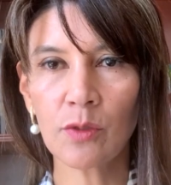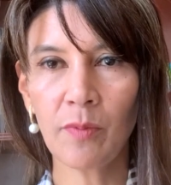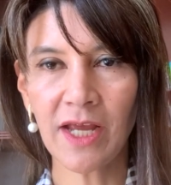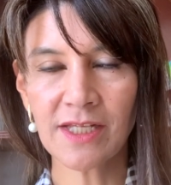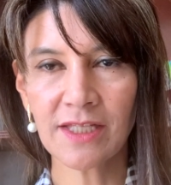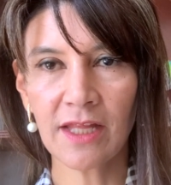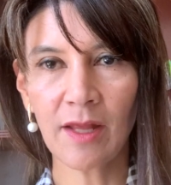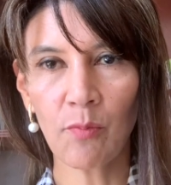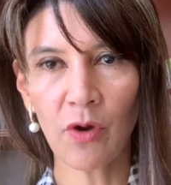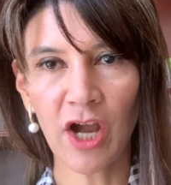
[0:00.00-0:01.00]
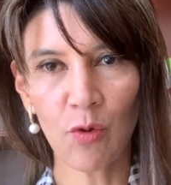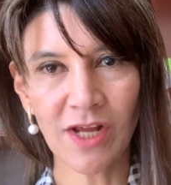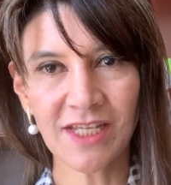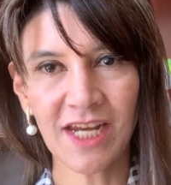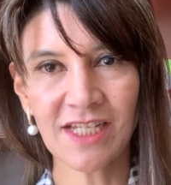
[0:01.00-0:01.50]
base the temporary
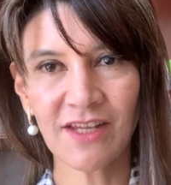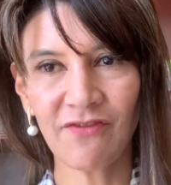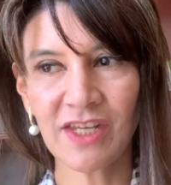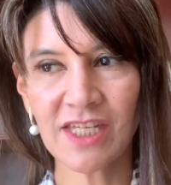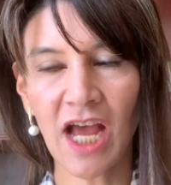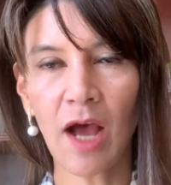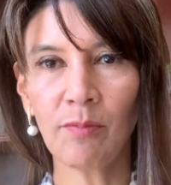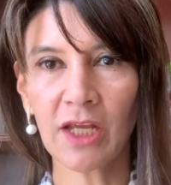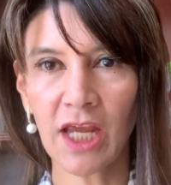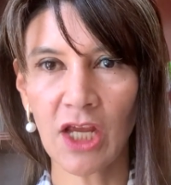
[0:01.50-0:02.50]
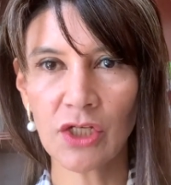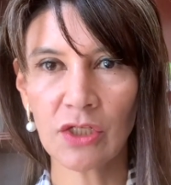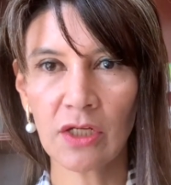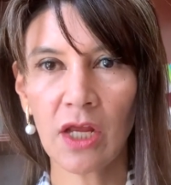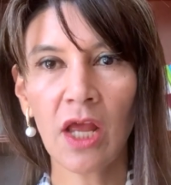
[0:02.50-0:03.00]
residency visa
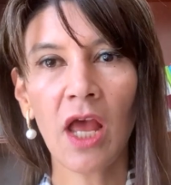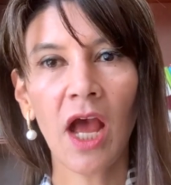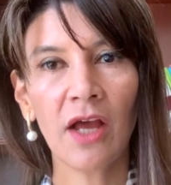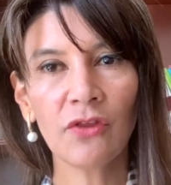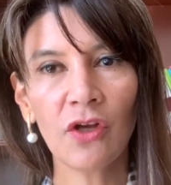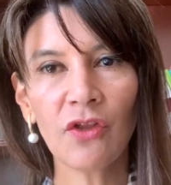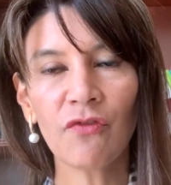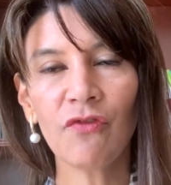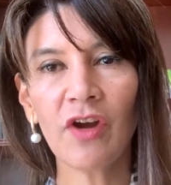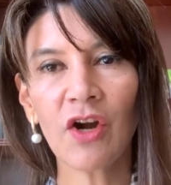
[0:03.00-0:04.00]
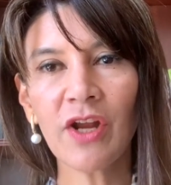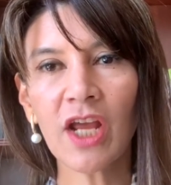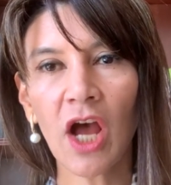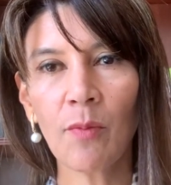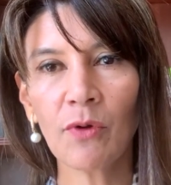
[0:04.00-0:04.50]
application. Another very
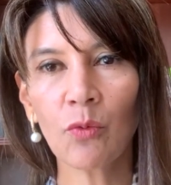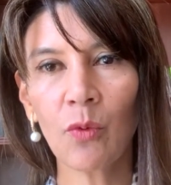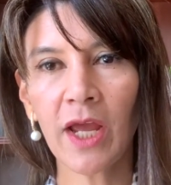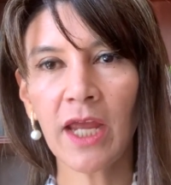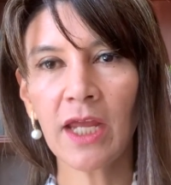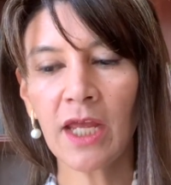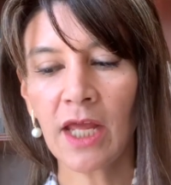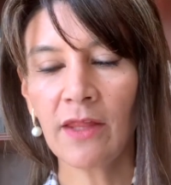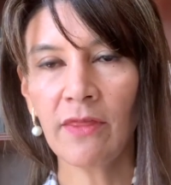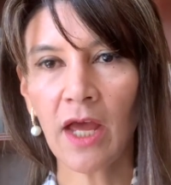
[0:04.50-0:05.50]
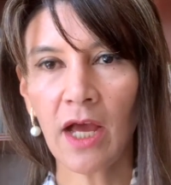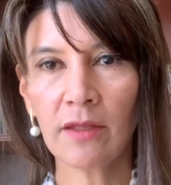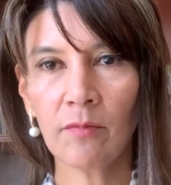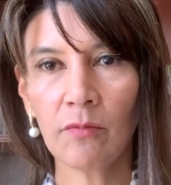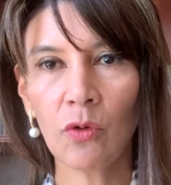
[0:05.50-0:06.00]
common way
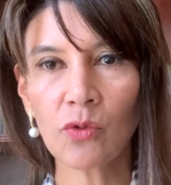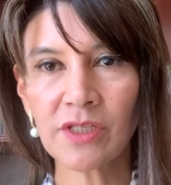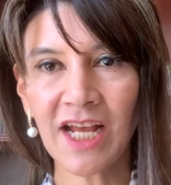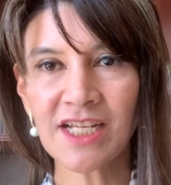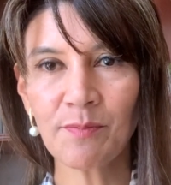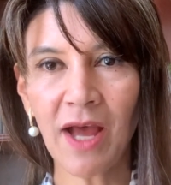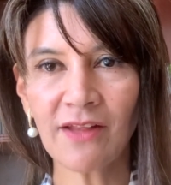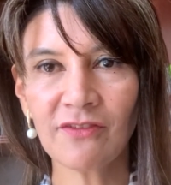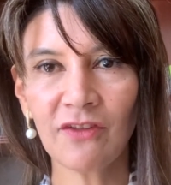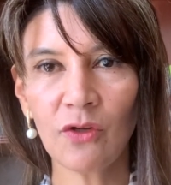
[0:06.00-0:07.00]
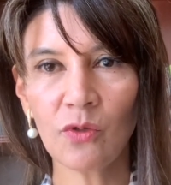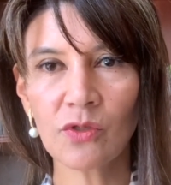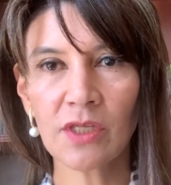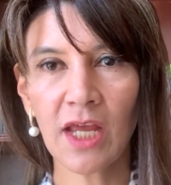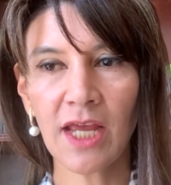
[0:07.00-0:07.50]
that most expats
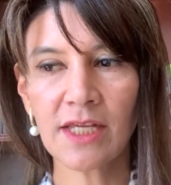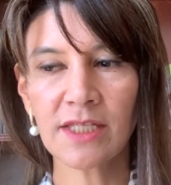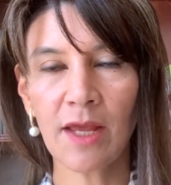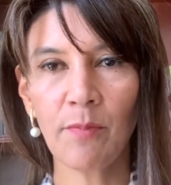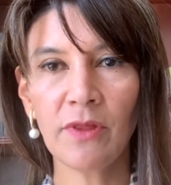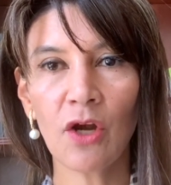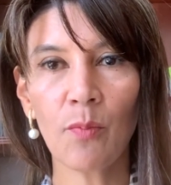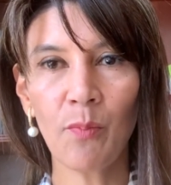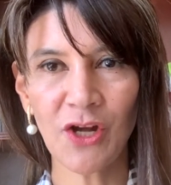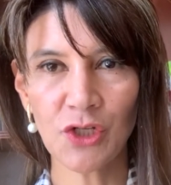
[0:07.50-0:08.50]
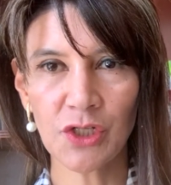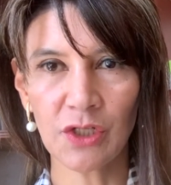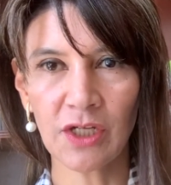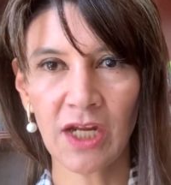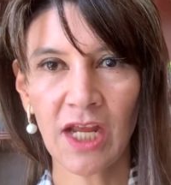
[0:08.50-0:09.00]
use is their
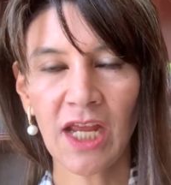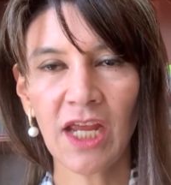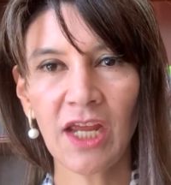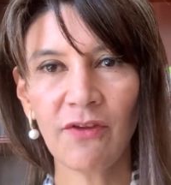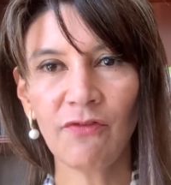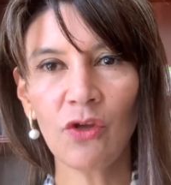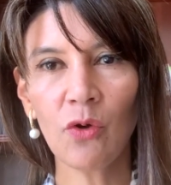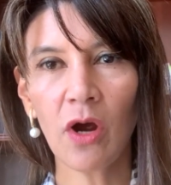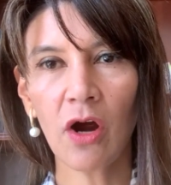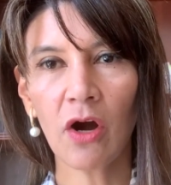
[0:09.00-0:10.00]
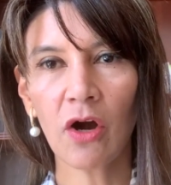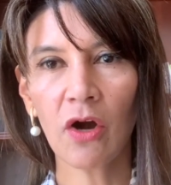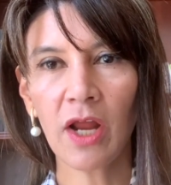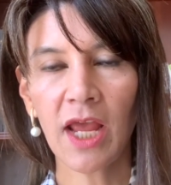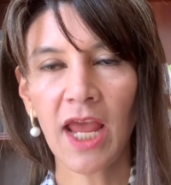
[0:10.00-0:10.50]
pension. If you
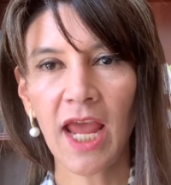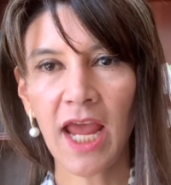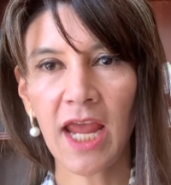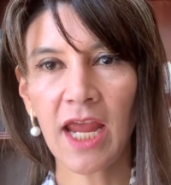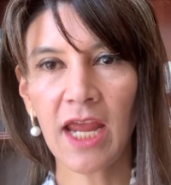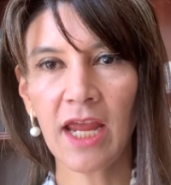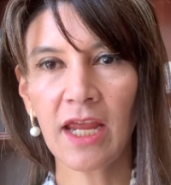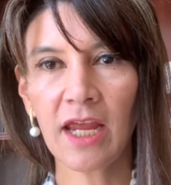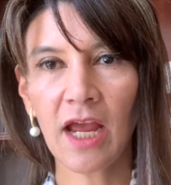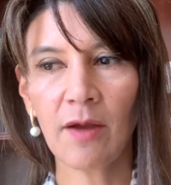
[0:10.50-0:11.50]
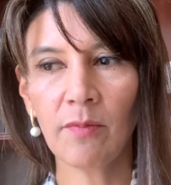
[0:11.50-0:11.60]
are a